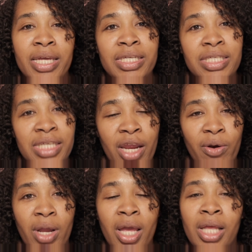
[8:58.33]

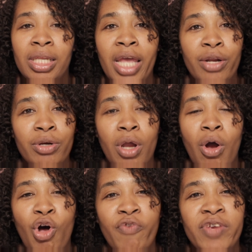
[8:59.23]
Sarah, let her
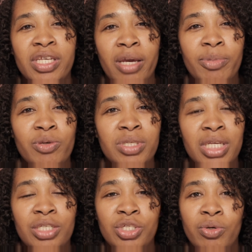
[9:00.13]
know OVW
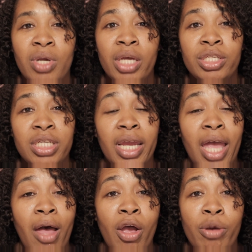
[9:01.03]
sent you. Check
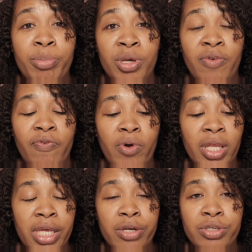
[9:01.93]
out her beautiful
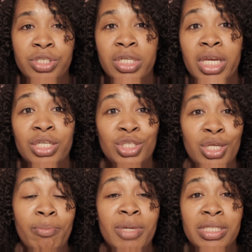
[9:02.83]
glitters. She gets
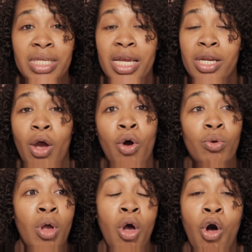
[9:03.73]
shipments in
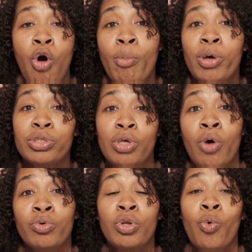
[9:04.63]
on almost
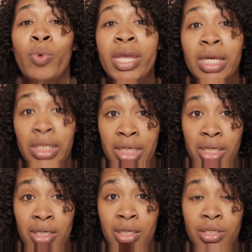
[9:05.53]
on the
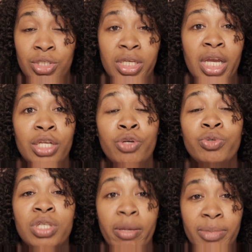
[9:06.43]
weekly she get new
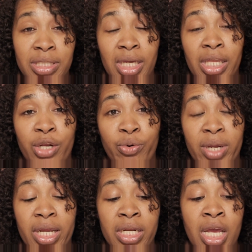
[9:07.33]
shipments of glitter
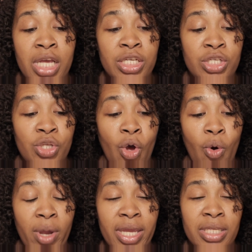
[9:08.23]
in.
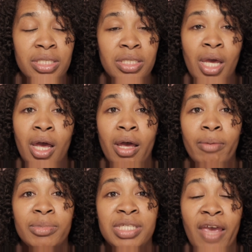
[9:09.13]
So it's
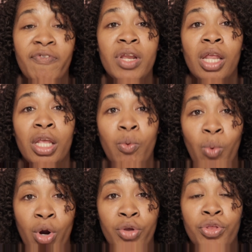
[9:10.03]
um, definitely
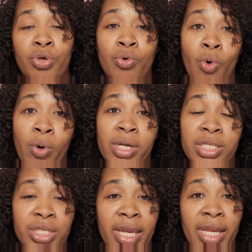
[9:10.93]
worth you going to
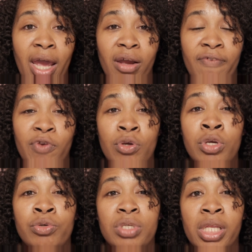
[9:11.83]
check it out. If you
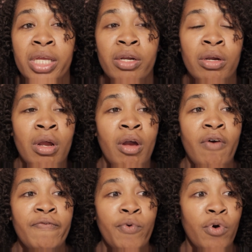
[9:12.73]
use glitter
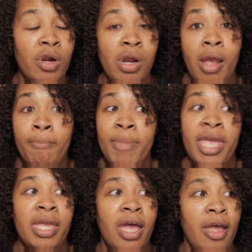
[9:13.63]
for
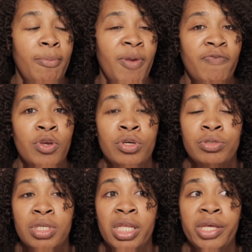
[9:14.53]
makeup, if you
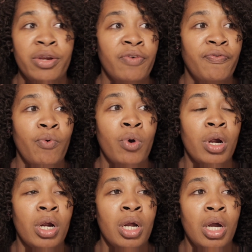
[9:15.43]
use glitter
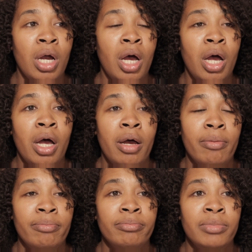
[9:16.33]
for
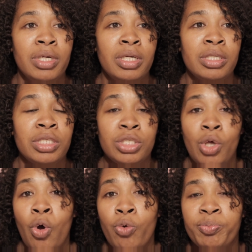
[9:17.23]
um,
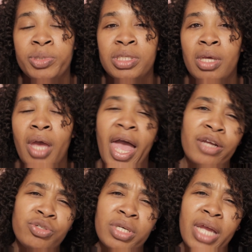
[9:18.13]
soaps.
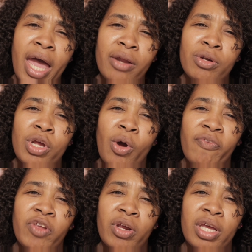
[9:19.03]
Actually, I don't know
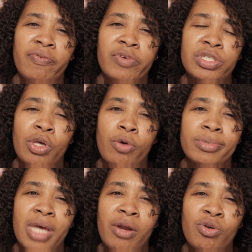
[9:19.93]
if they're good for
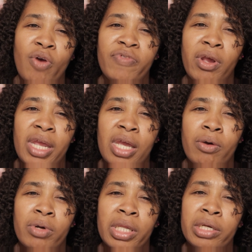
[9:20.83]
soaps. I don't know if they're
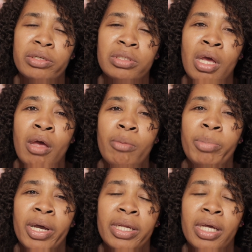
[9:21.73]
eco glitters,
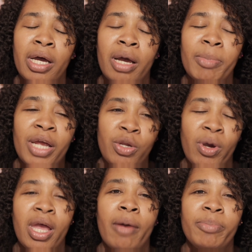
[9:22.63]
but um, I know
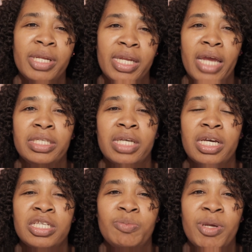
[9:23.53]
a company that
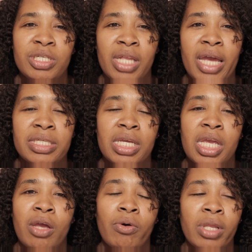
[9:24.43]
does specialize in
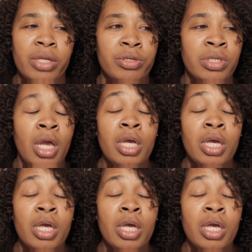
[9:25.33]
eco glitters.